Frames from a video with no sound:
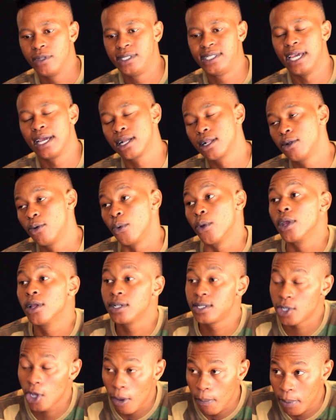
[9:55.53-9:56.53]
tackle
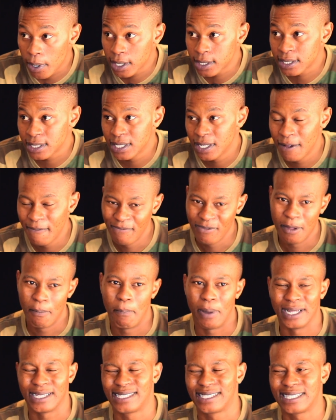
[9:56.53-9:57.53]
real topics
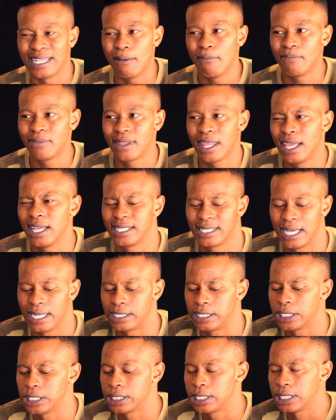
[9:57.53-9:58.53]
but some things are
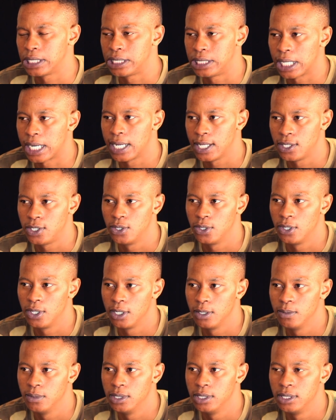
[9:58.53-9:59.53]
just a stretch you know
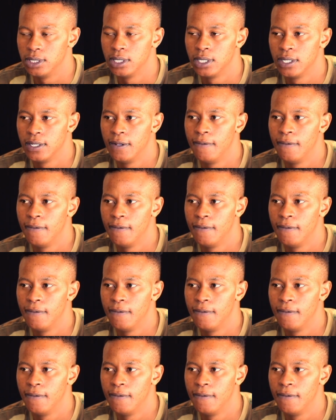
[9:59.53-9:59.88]
what i mean